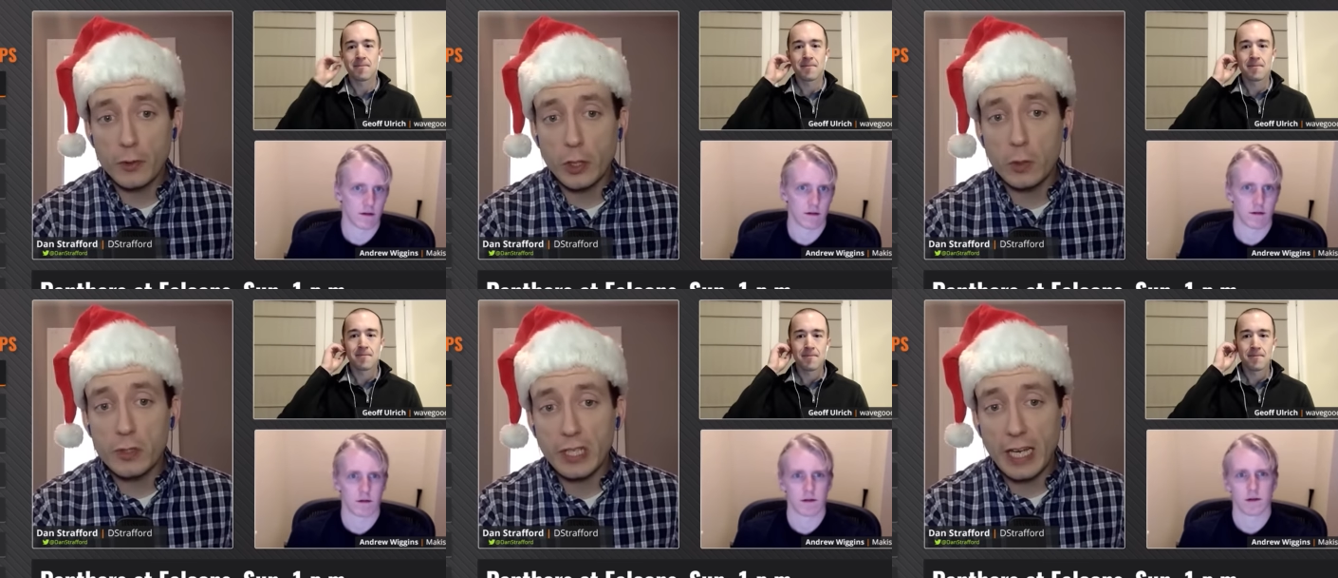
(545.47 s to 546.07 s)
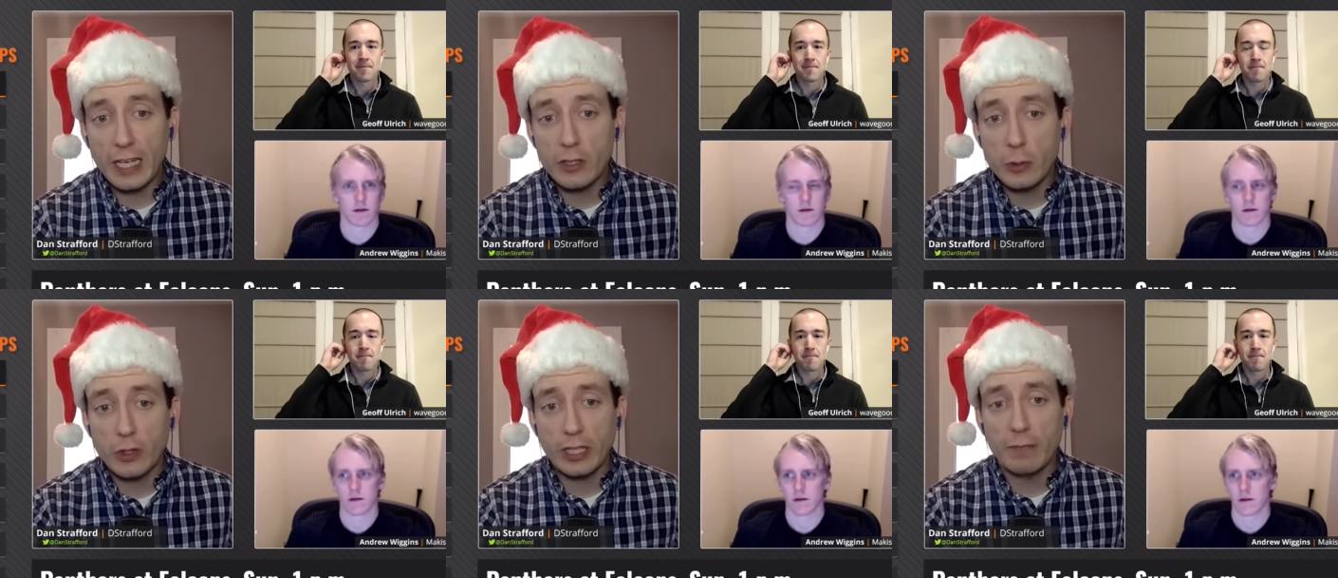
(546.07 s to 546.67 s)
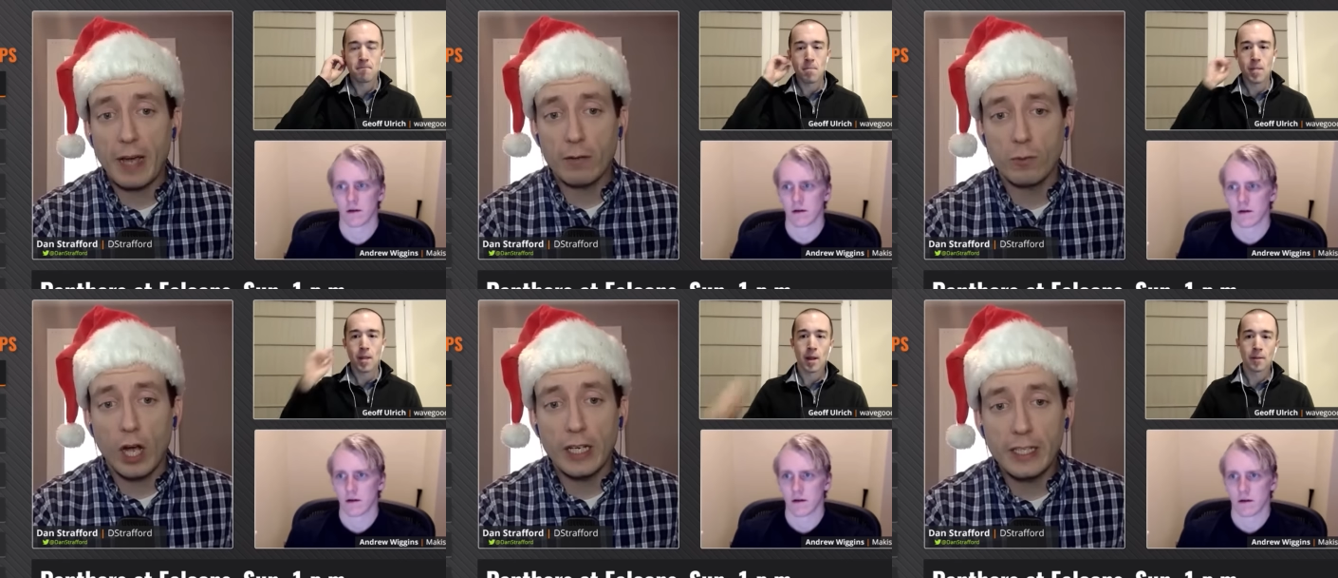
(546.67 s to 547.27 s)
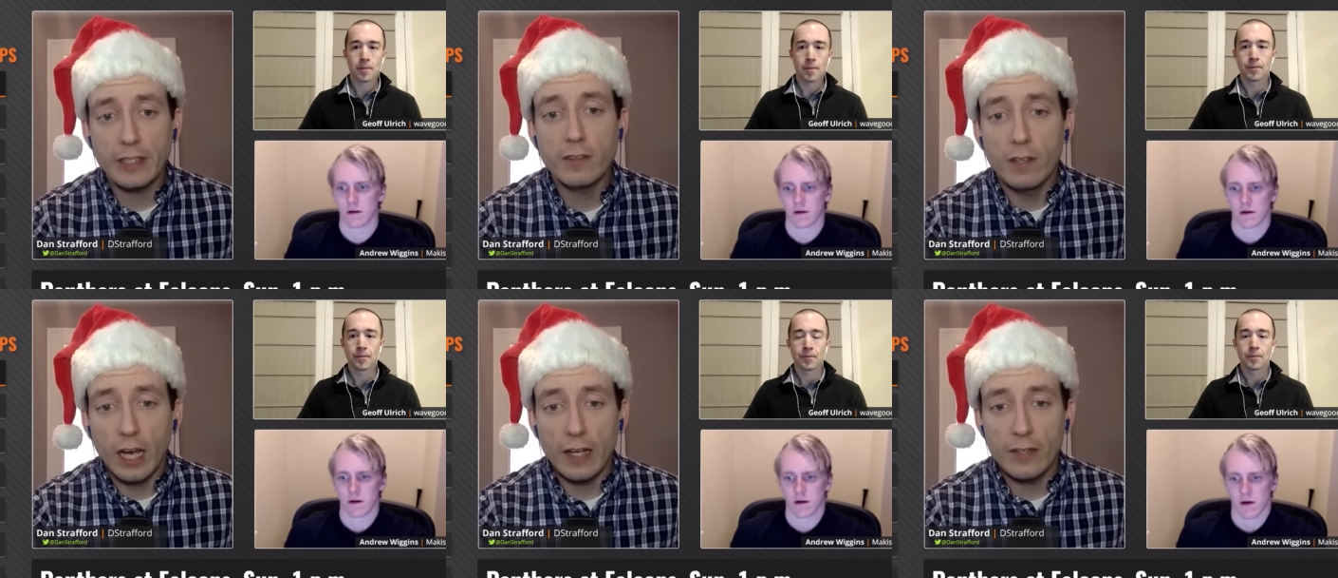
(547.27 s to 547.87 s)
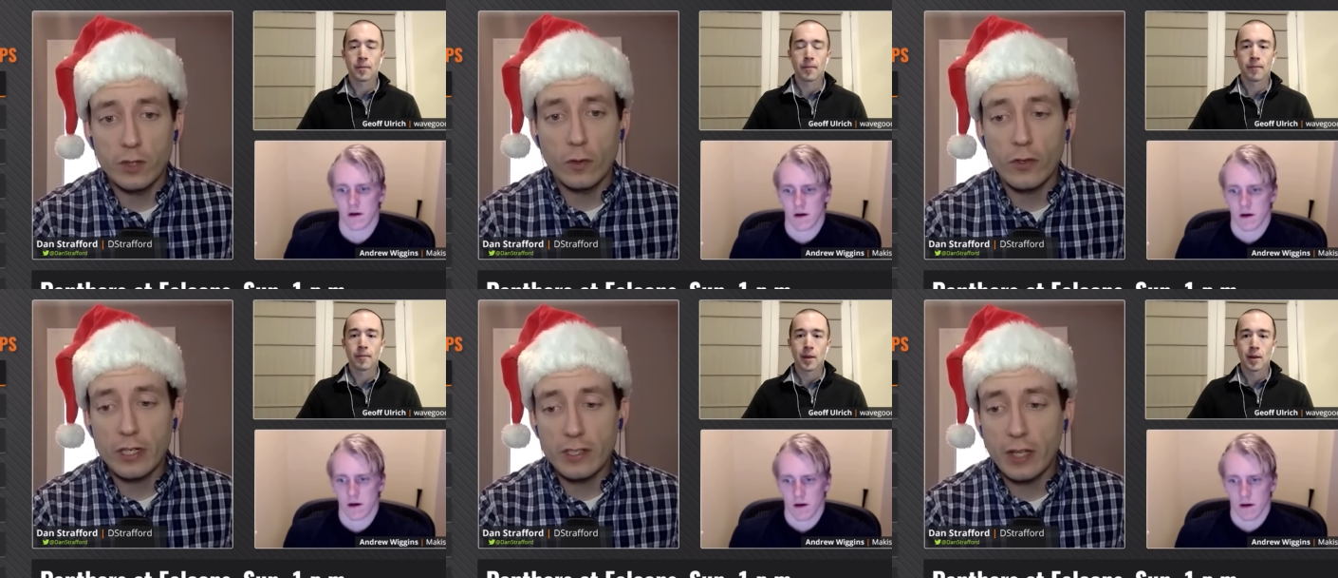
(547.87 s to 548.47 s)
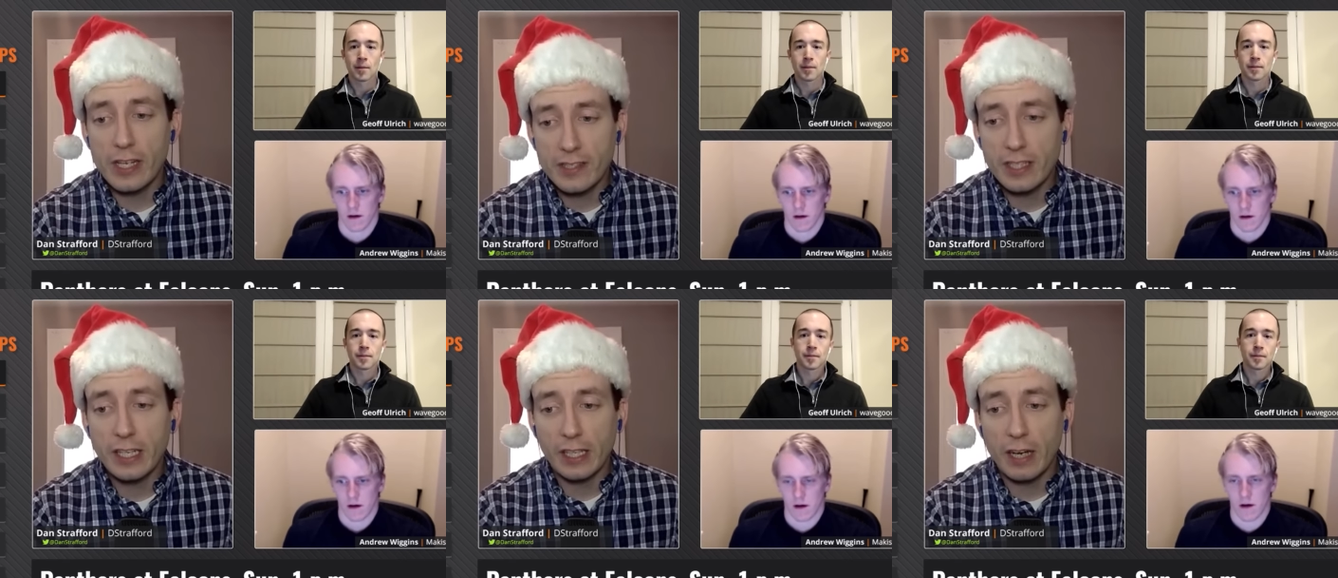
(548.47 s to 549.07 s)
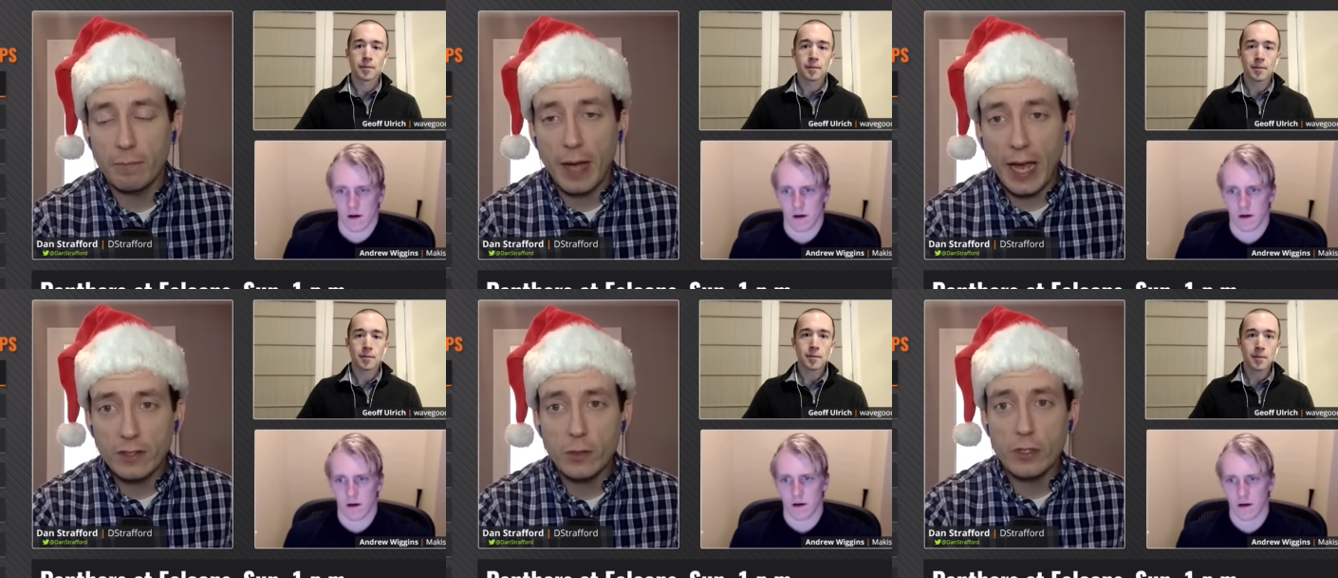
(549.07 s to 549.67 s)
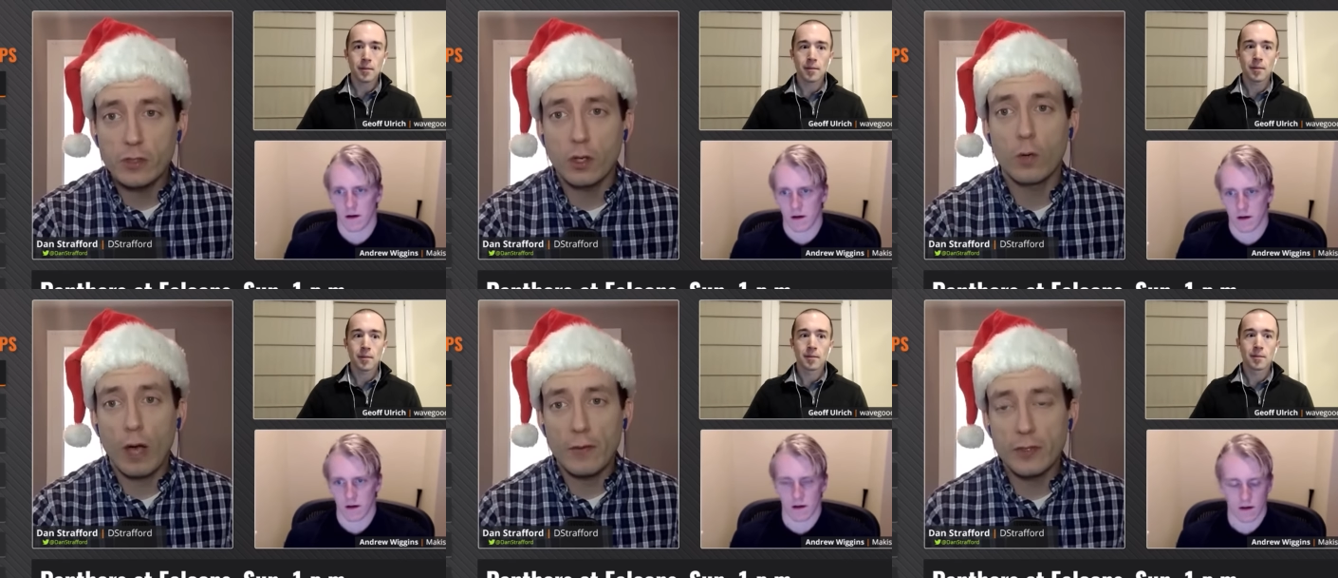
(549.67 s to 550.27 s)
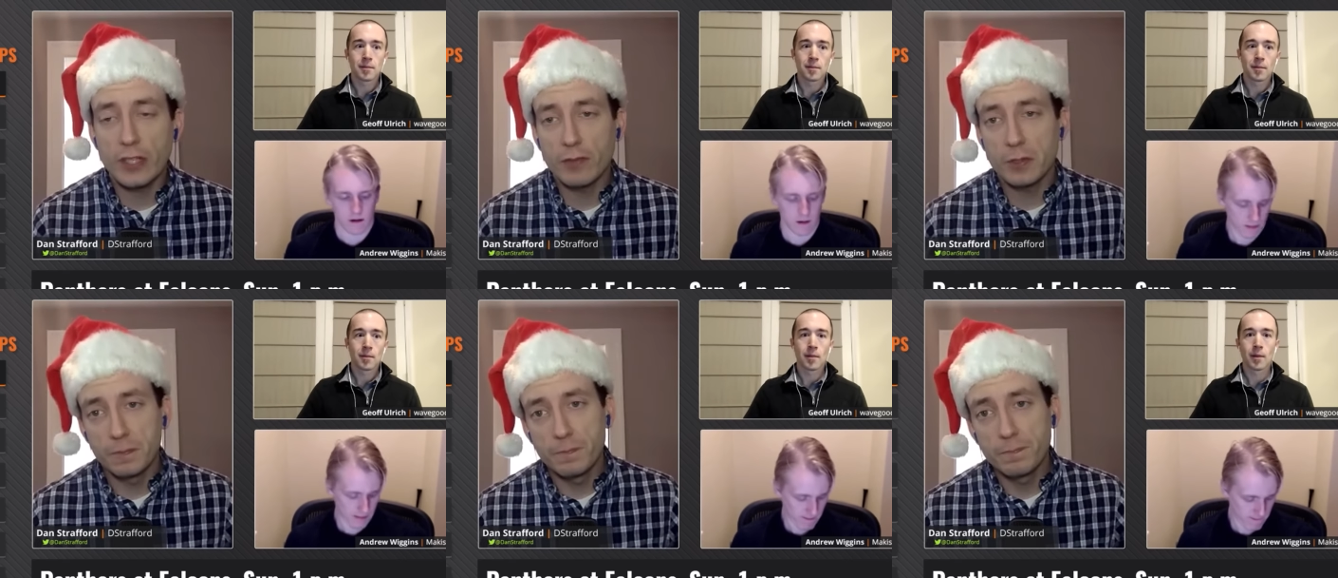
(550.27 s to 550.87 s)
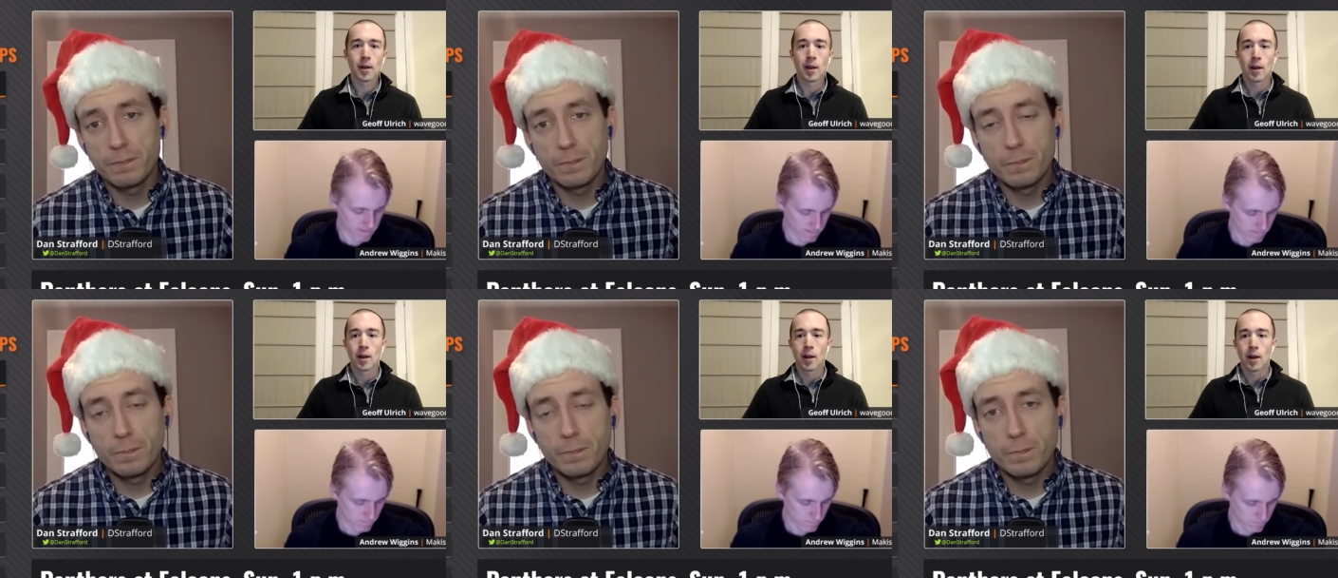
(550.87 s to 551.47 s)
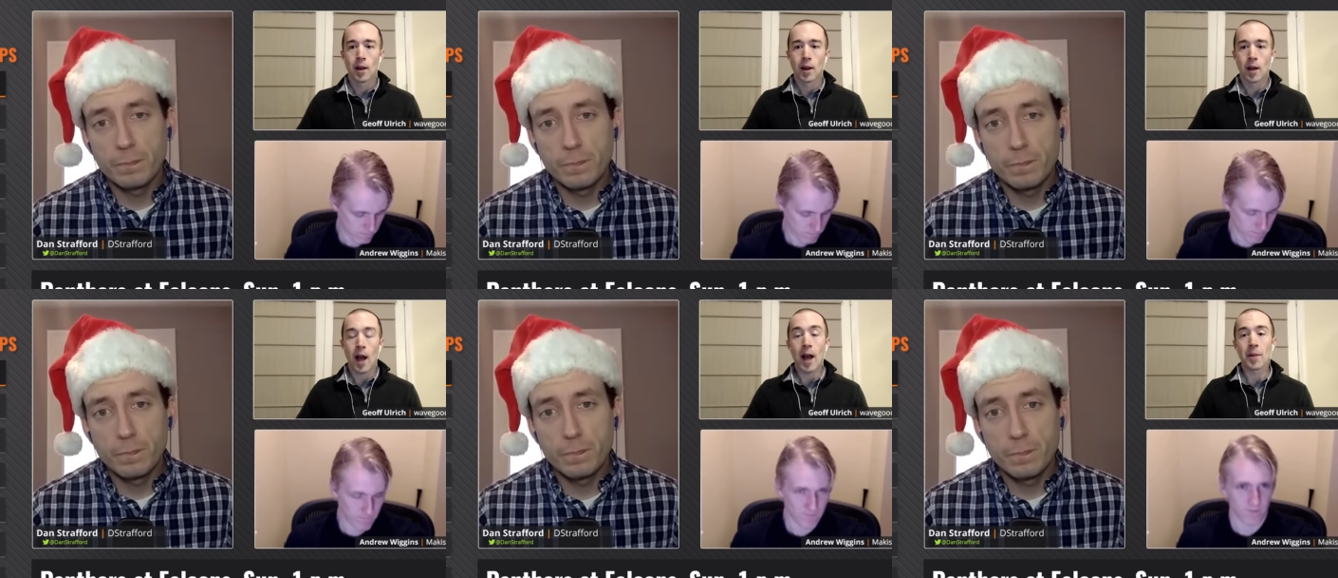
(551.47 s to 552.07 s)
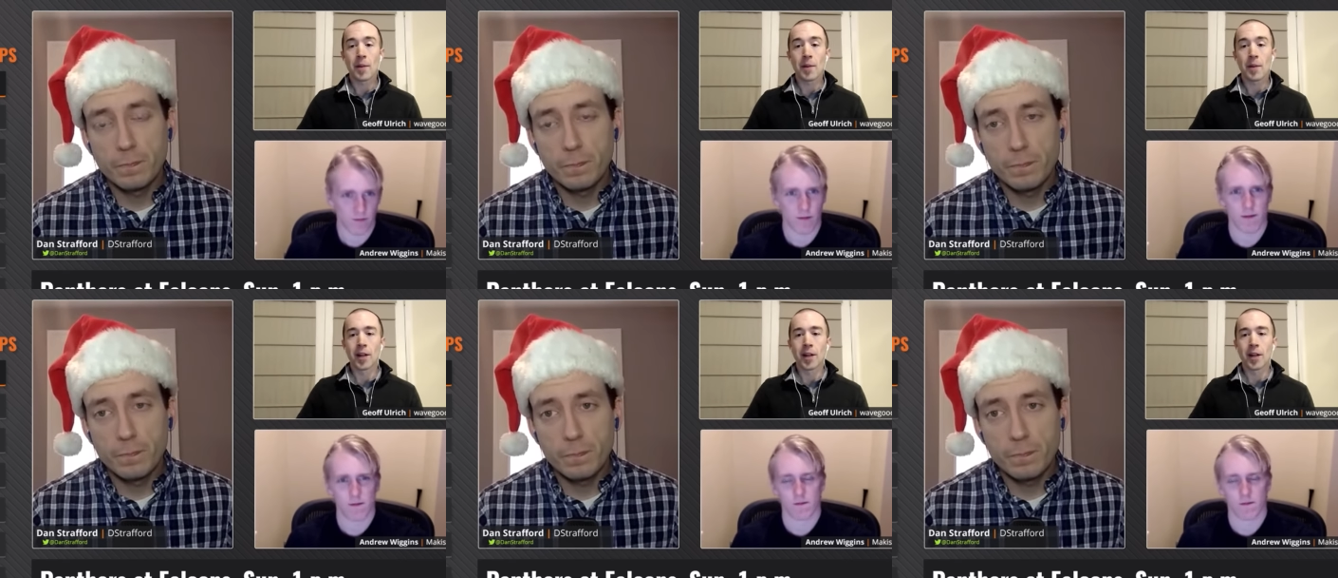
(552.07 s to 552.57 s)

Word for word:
Speaker 1: Jones again? Do you think Matt Ryan has learned his lesson and gone back to his star wide receiver?
Speaker 2: I might have learned